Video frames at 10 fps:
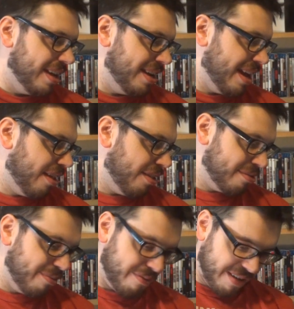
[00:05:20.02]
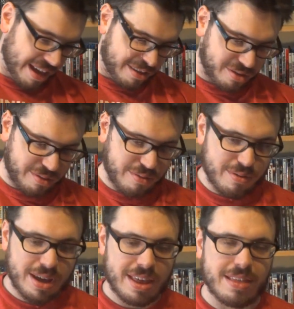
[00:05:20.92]
And now let's move on
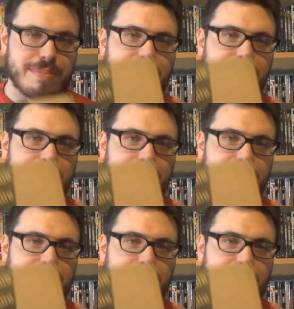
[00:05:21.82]
to the